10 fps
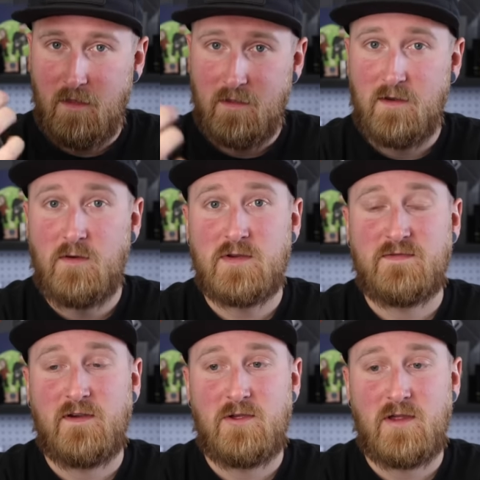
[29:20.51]
And the newest
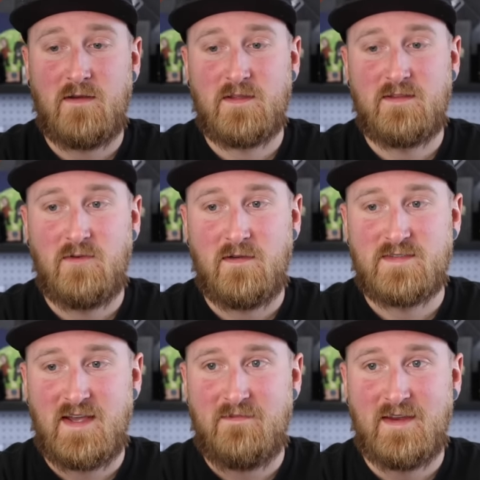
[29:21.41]
version of the
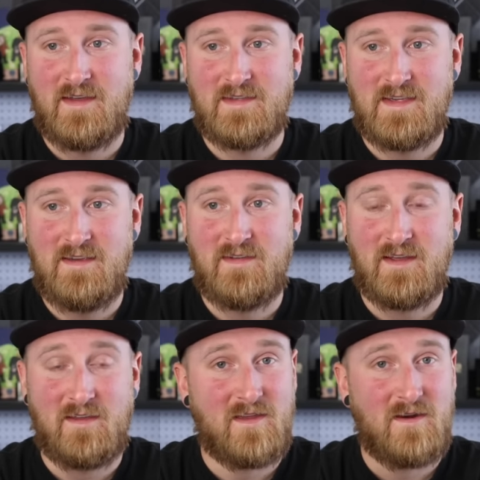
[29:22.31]
2F7 is
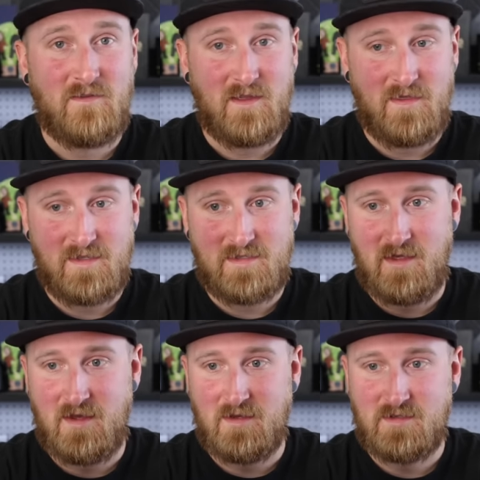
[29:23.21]
even cleaner than this thing.